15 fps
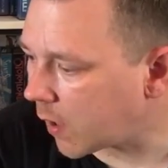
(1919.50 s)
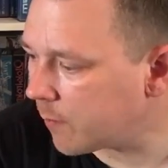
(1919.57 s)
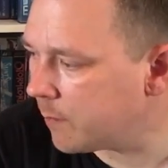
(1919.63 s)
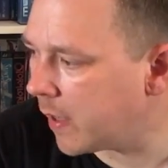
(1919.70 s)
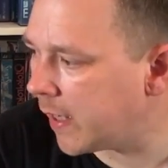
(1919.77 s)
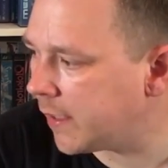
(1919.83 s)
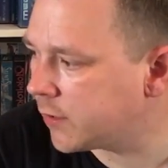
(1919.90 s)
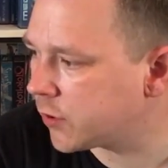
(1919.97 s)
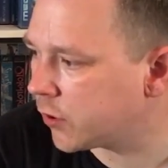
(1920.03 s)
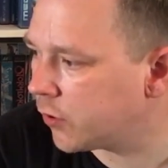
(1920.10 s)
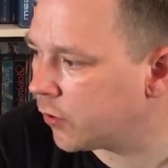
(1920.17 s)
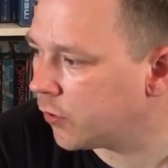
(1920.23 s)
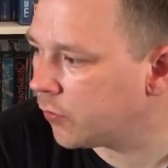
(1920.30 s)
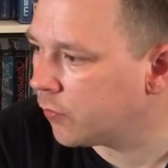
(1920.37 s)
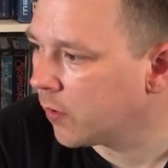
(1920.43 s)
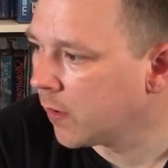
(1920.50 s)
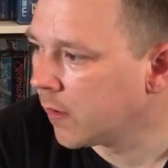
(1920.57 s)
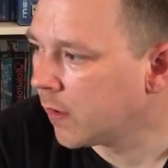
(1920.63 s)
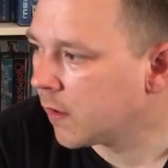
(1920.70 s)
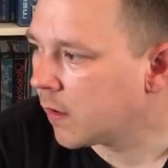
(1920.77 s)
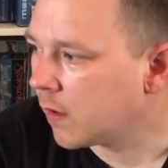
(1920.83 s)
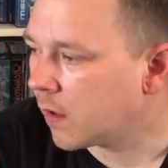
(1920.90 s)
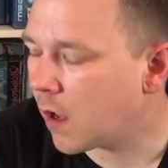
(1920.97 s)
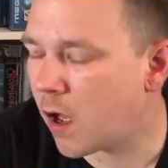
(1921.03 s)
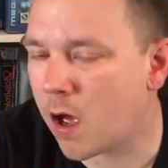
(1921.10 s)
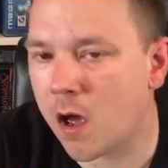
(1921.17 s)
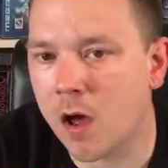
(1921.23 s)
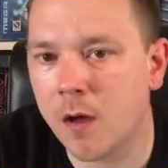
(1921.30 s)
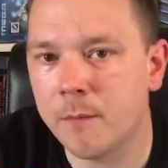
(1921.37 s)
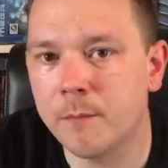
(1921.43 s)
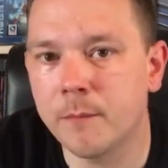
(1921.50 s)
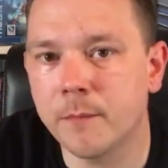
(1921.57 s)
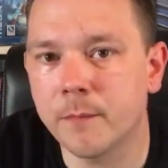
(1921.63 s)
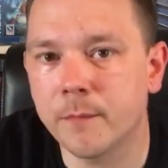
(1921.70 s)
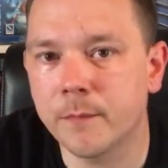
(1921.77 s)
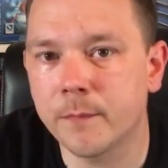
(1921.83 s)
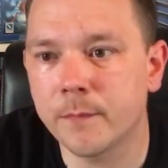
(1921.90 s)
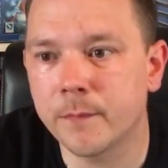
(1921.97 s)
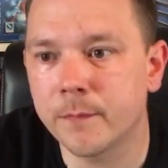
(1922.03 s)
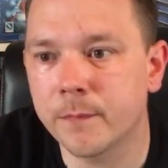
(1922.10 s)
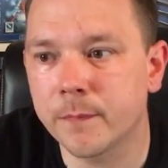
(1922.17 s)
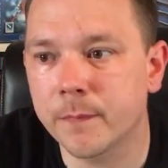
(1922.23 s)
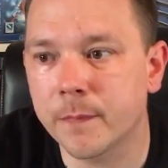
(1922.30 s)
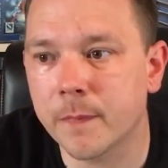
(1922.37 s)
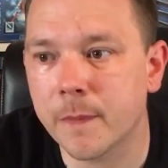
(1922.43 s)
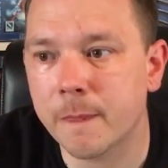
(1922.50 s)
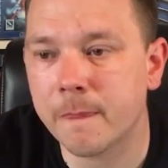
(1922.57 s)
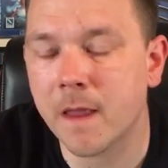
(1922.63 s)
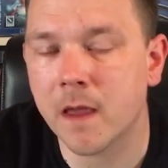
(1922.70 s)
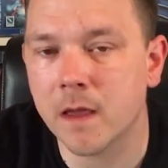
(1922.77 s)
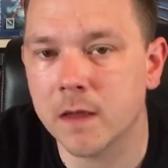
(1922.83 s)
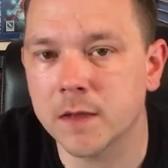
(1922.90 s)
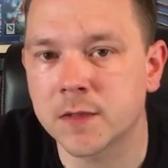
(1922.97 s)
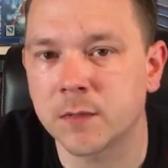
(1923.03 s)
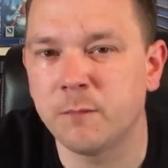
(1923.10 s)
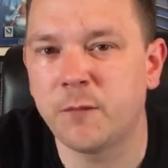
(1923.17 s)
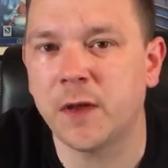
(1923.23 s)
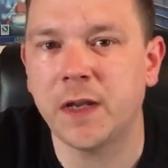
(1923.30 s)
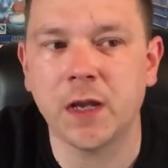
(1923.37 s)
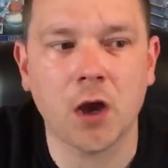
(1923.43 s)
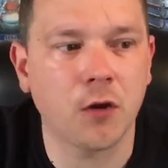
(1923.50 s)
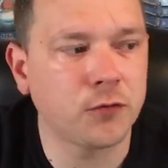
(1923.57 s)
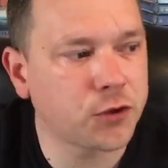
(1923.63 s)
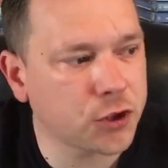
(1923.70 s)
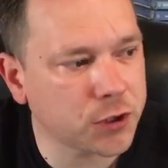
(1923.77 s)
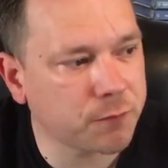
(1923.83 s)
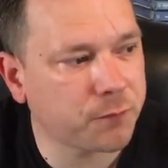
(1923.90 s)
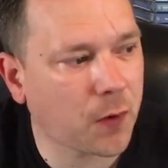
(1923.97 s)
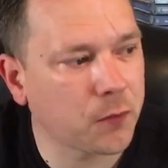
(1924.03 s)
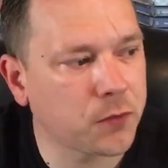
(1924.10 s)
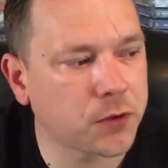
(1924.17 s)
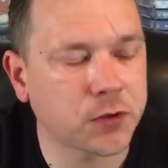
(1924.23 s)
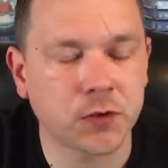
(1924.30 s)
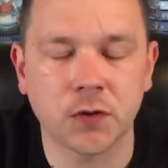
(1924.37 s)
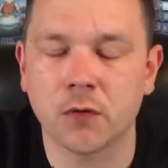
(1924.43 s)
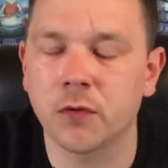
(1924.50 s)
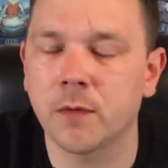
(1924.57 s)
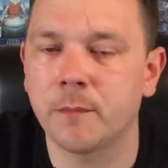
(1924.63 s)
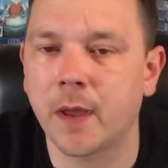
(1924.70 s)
me do some videos just focusing on the